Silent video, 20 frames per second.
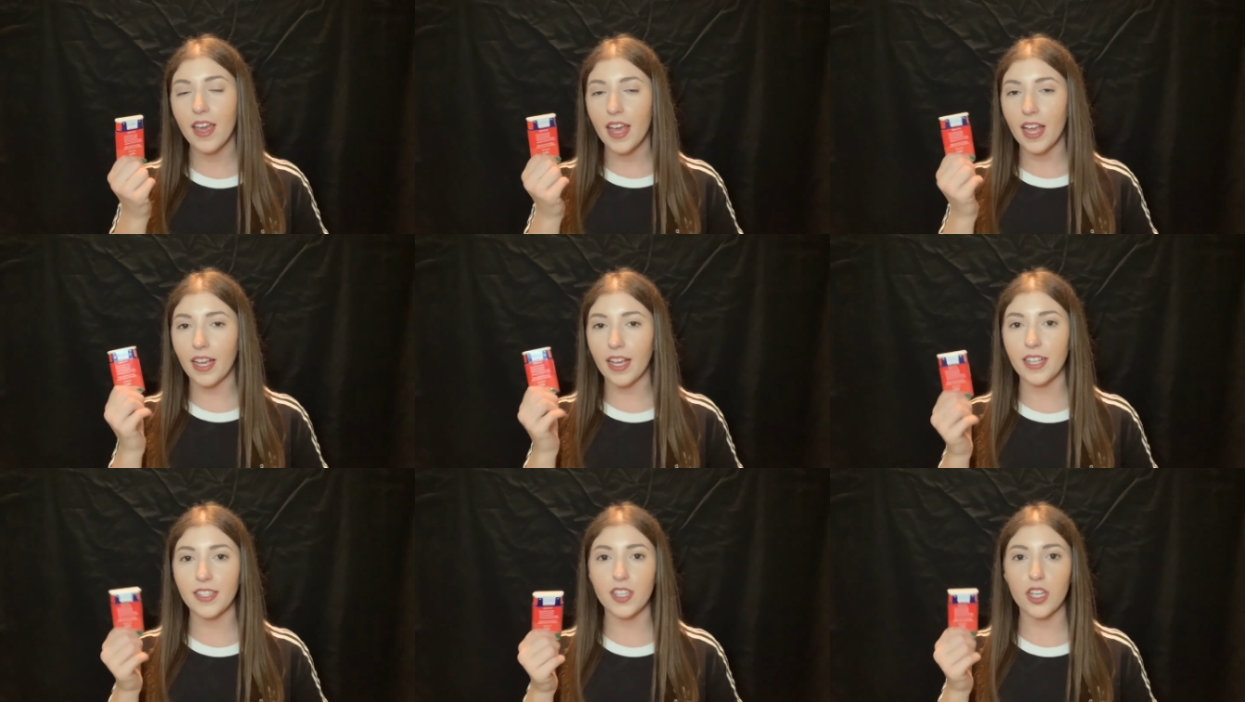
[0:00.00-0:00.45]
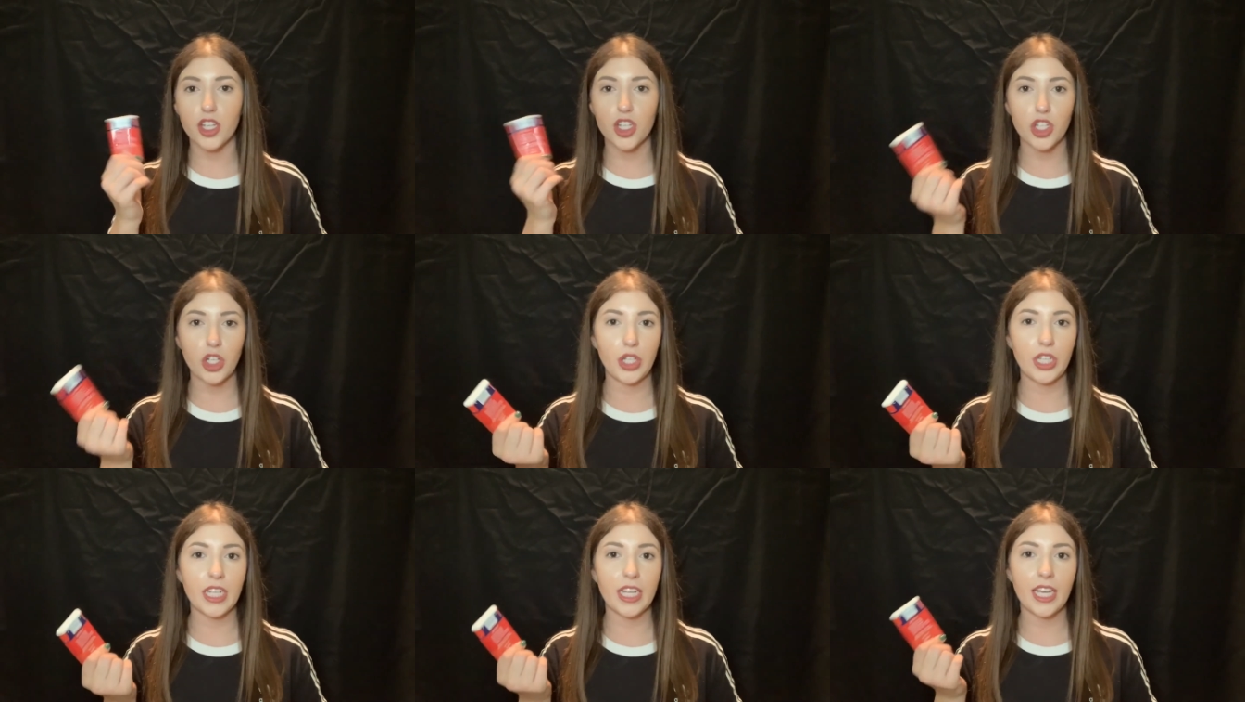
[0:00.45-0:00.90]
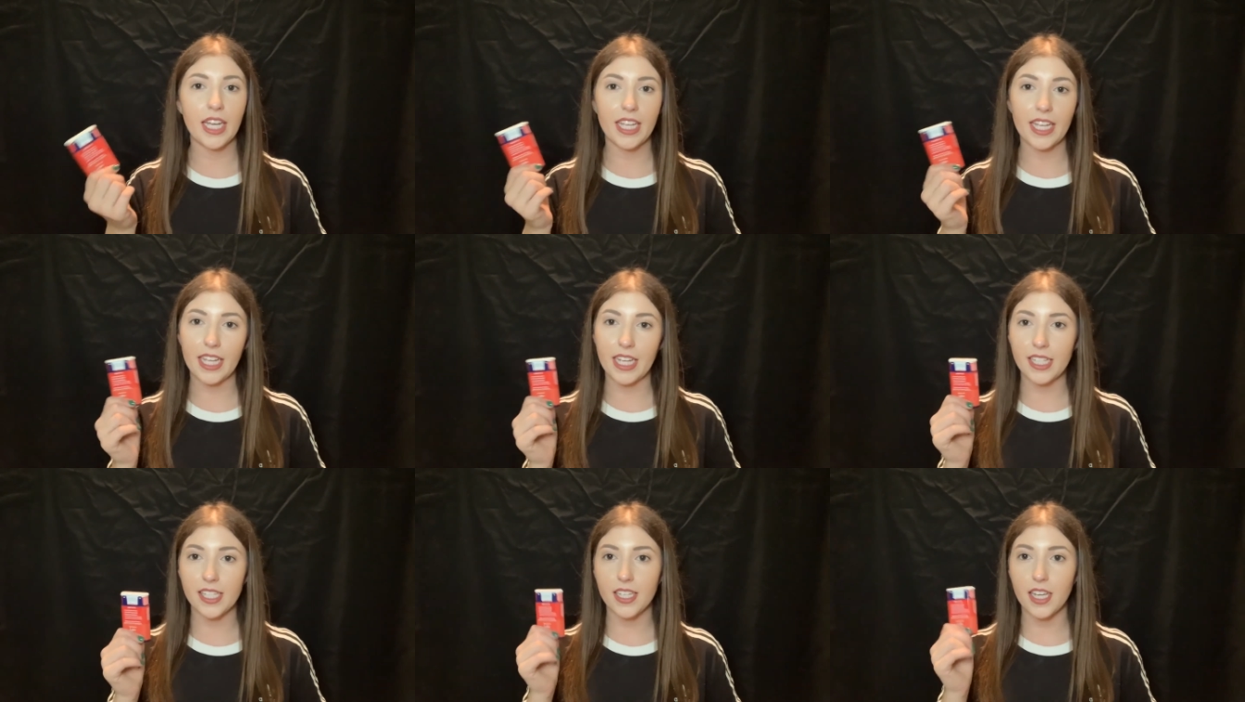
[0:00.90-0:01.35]
in case I should
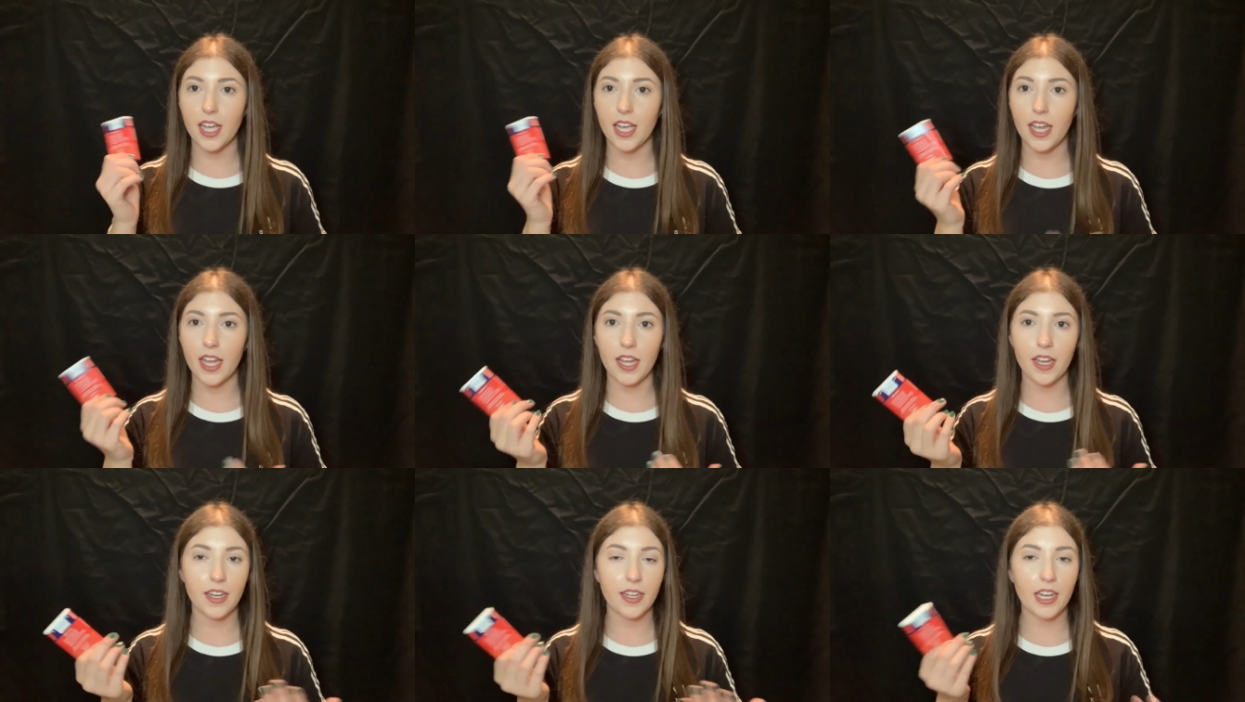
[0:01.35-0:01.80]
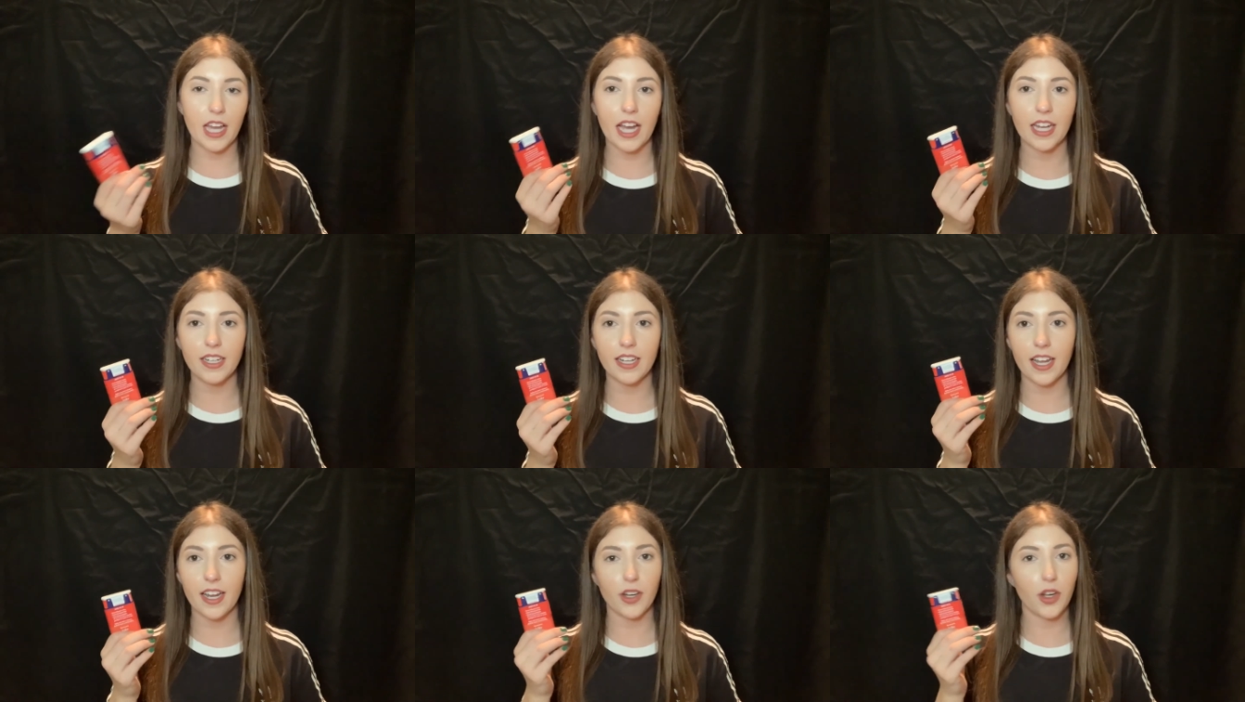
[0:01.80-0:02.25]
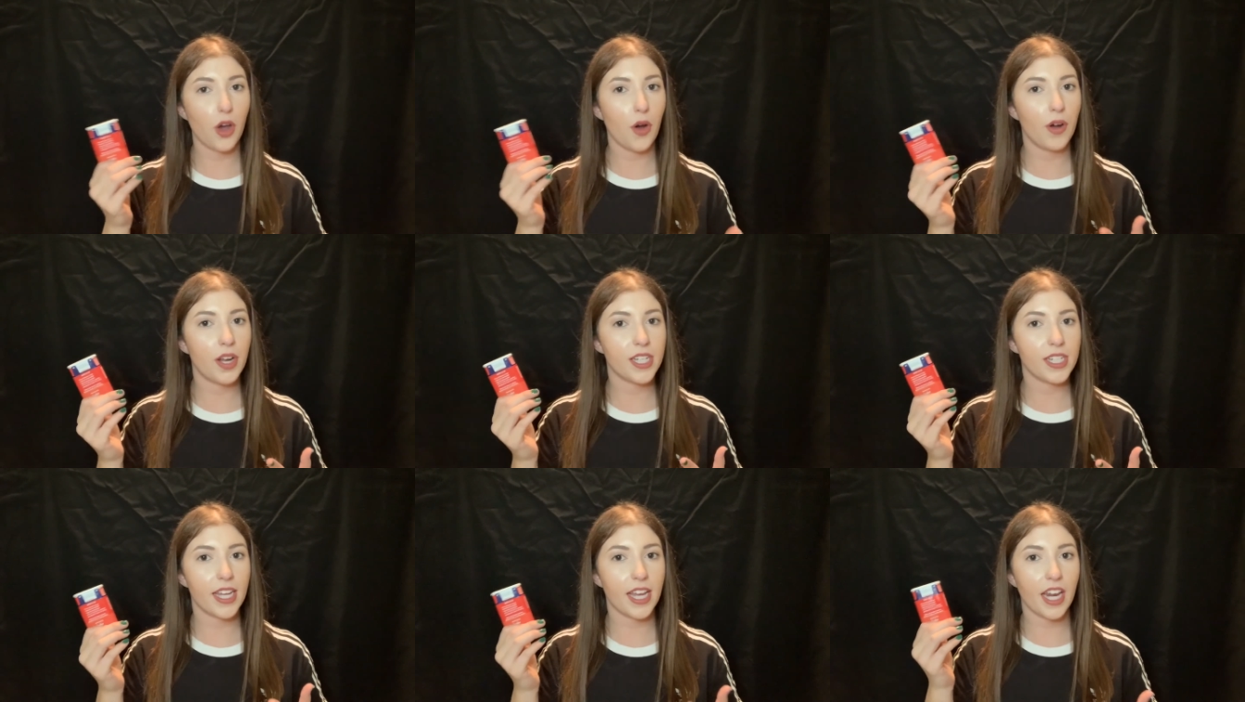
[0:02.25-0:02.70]
eat a nut and go
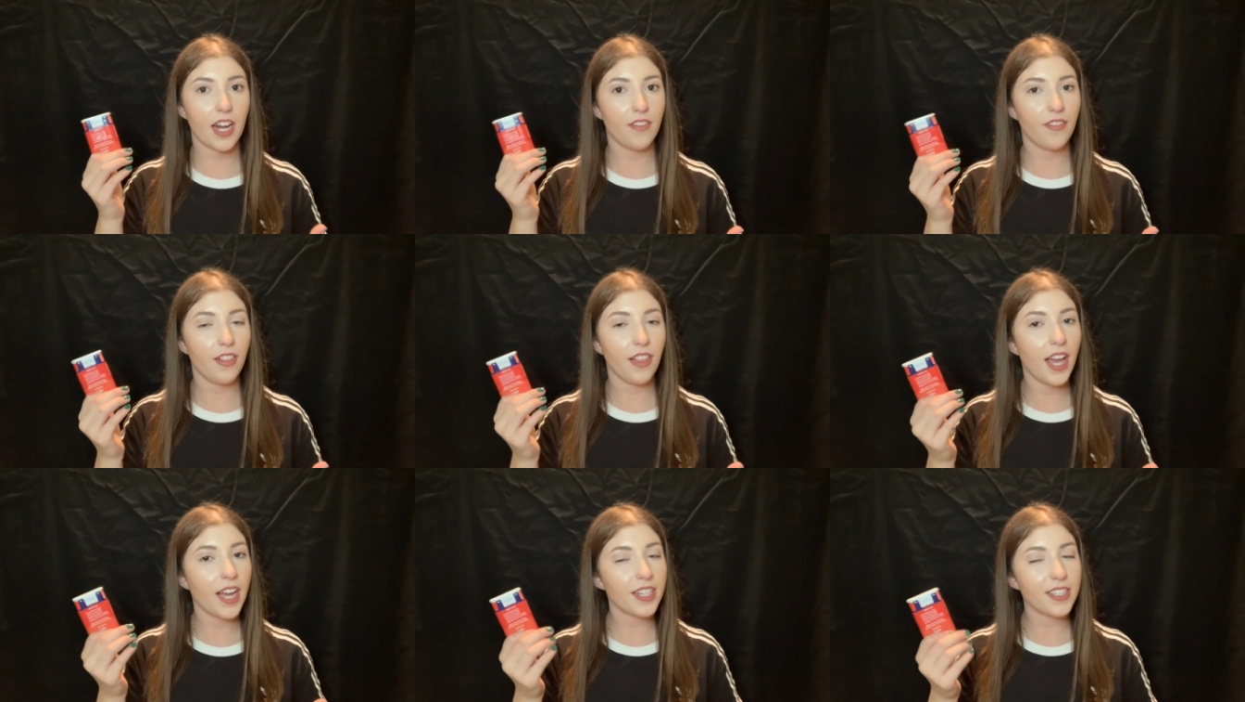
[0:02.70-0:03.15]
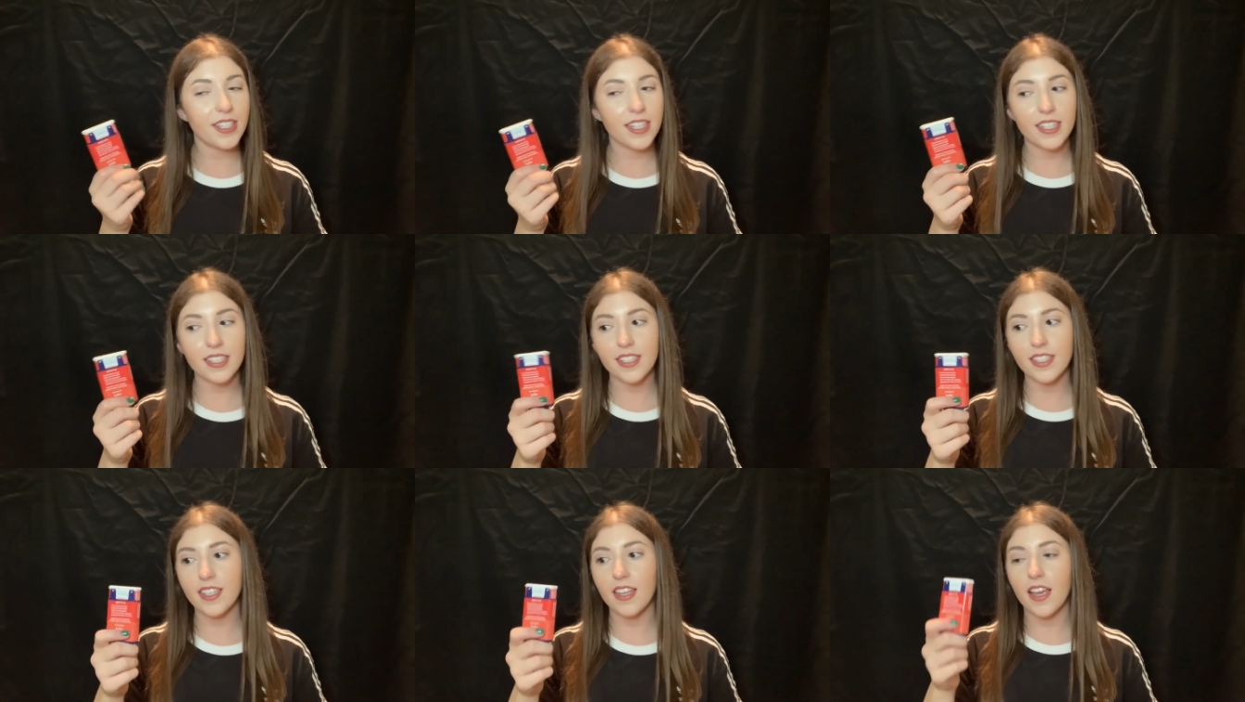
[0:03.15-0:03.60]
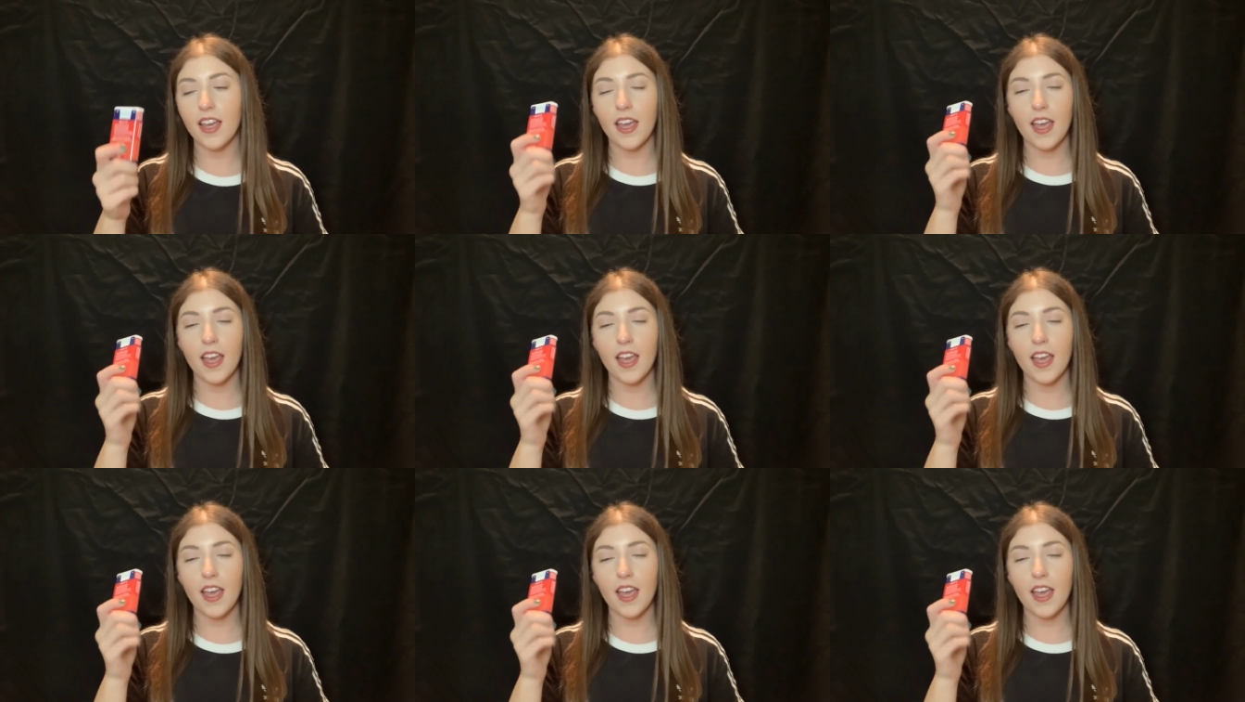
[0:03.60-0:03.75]
into anaphylaxis.